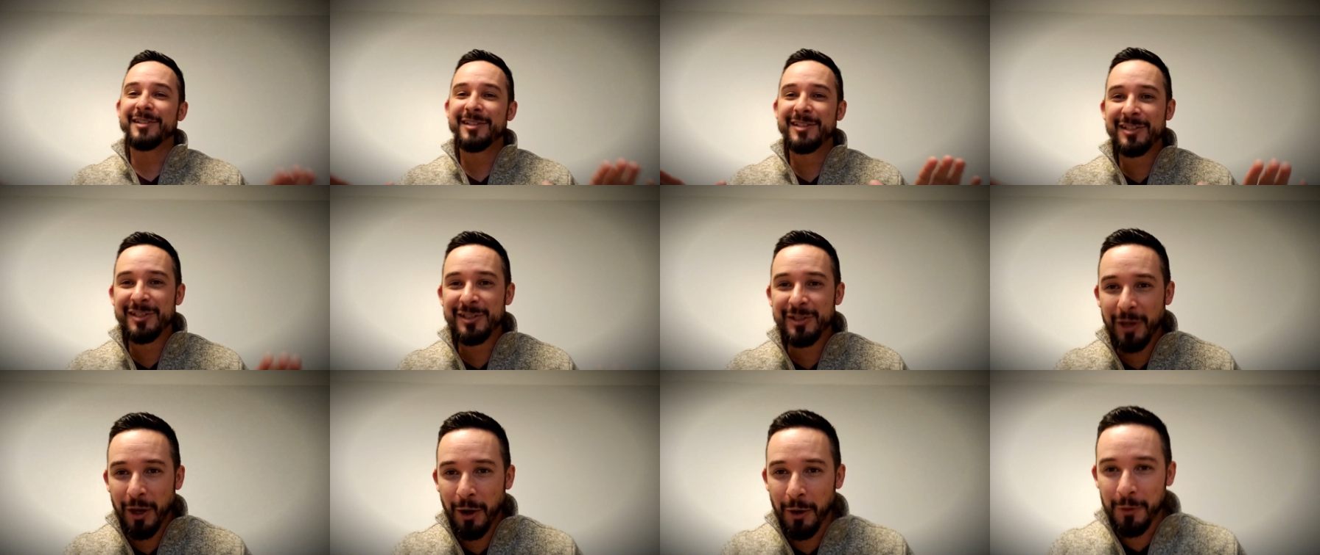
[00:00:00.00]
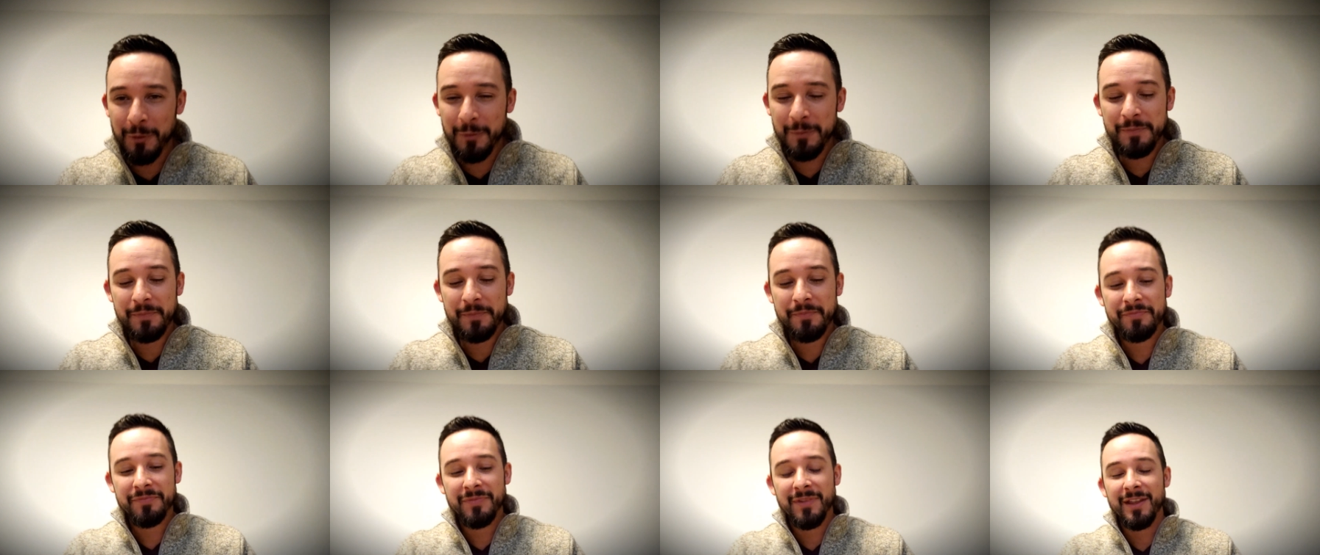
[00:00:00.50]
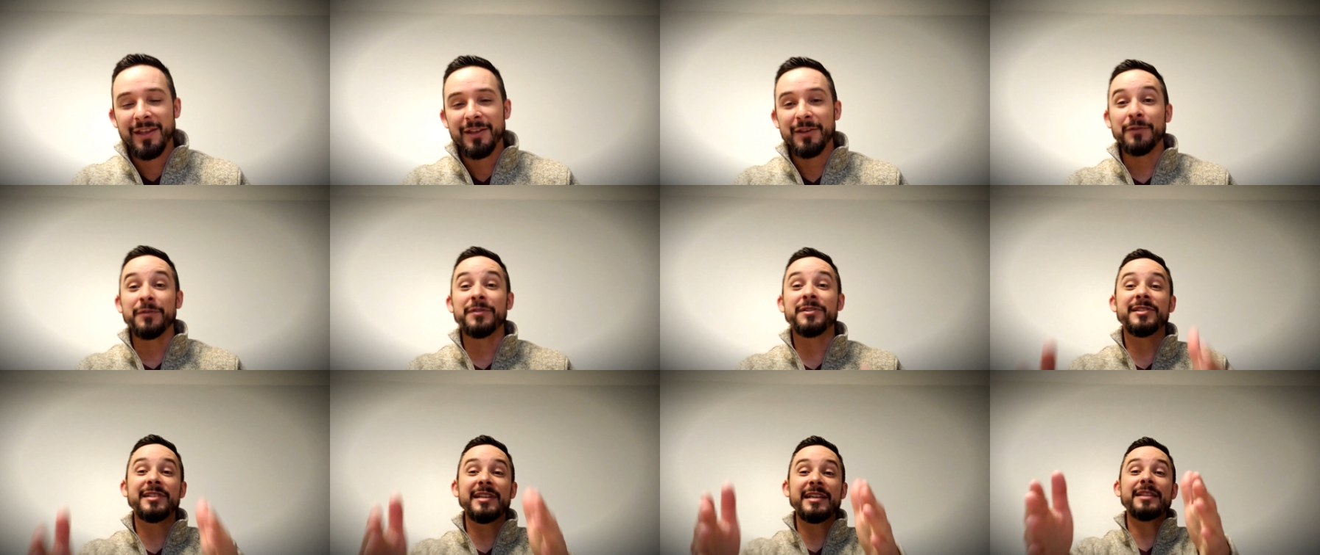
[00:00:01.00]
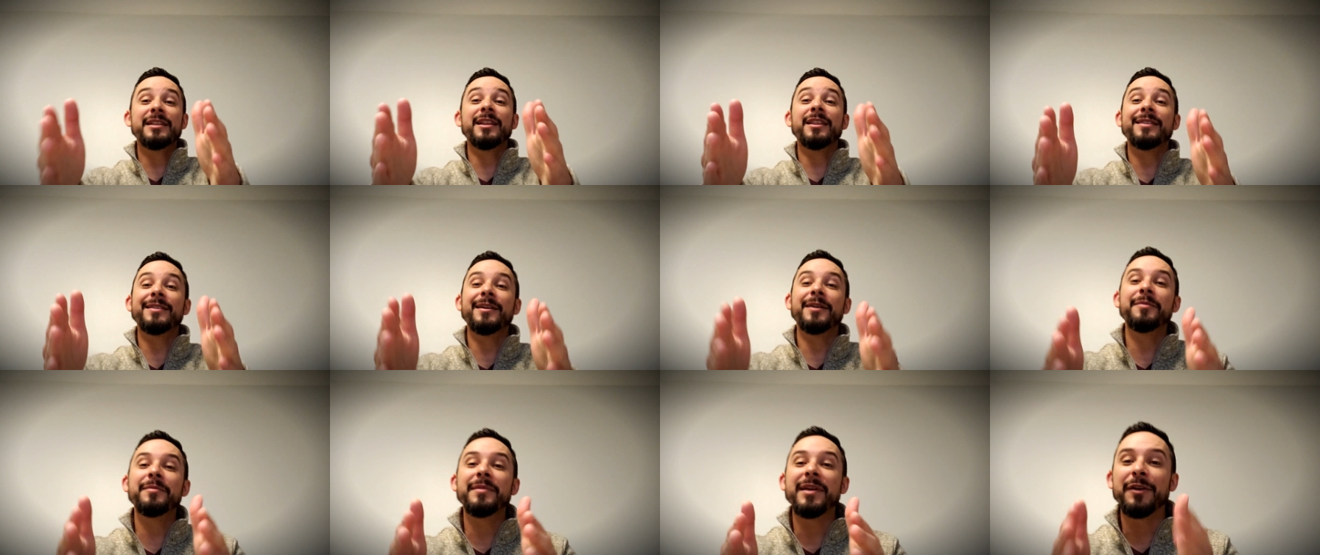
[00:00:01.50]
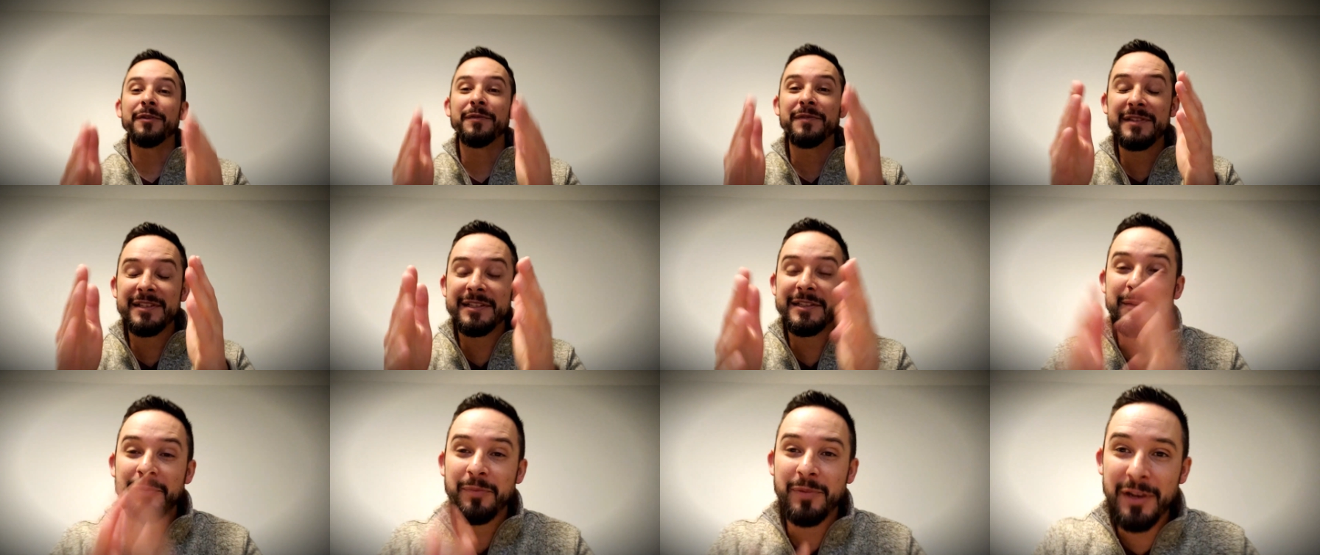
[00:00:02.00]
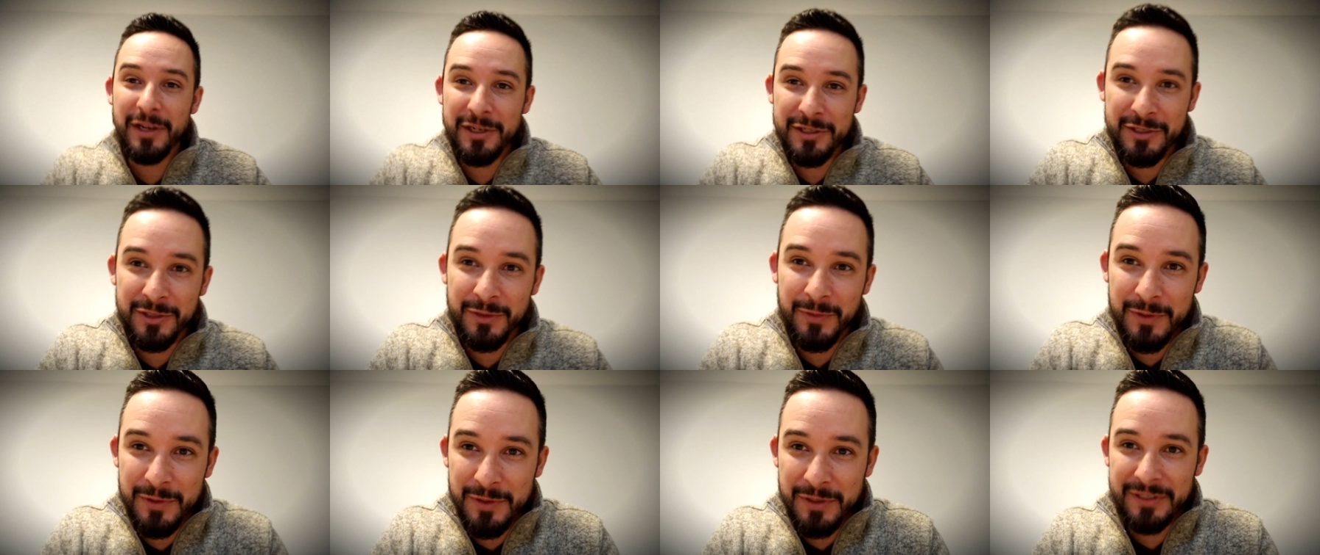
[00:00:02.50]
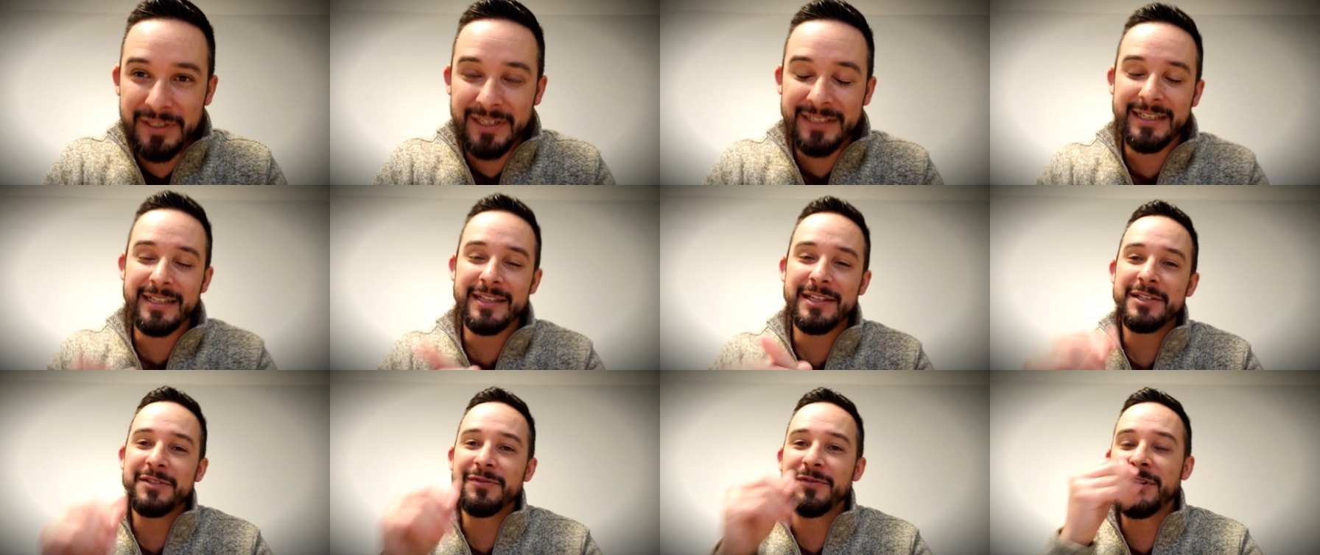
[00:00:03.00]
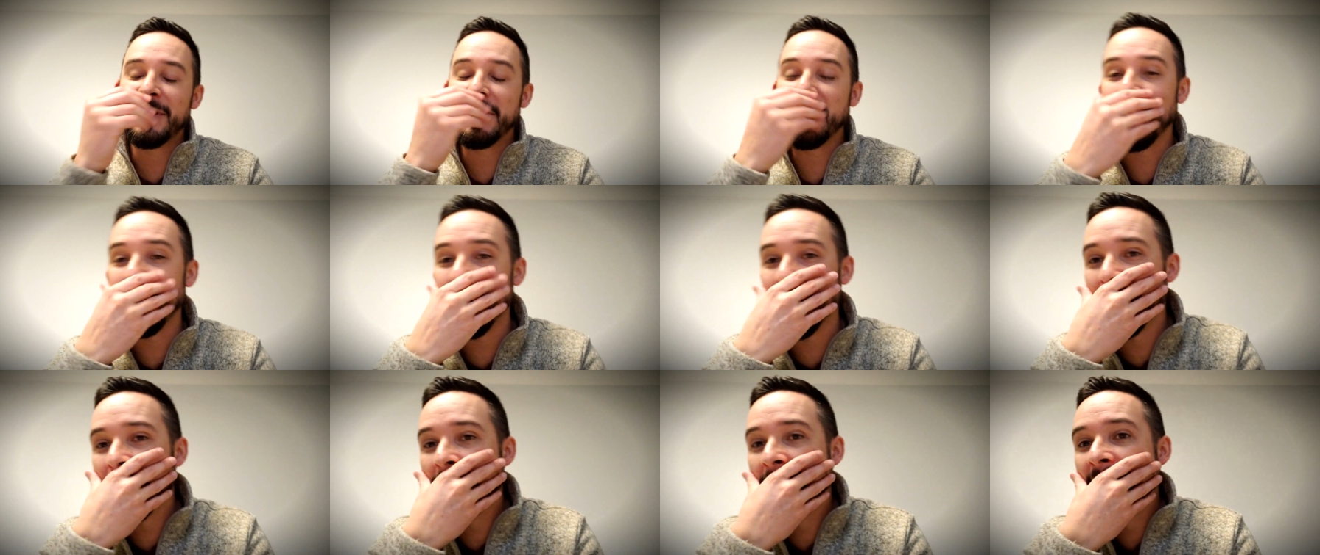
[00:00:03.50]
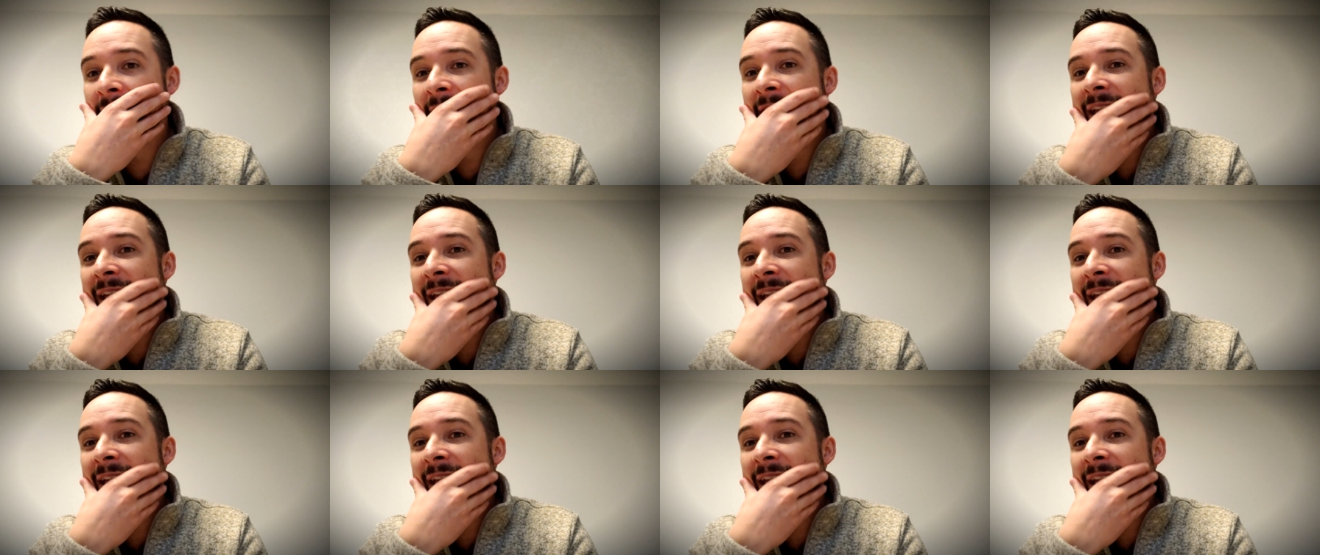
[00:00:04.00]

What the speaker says: So, you've seen the thumbnail, you've seen the picture when you clicked on this video.